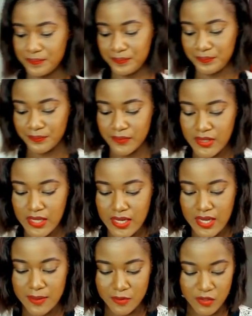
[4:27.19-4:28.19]

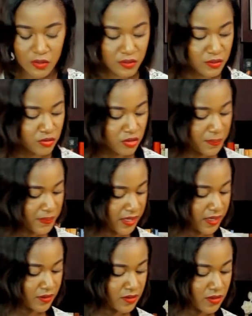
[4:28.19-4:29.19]
I'm just gonna drop
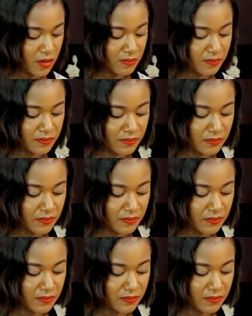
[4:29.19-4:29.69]
in some,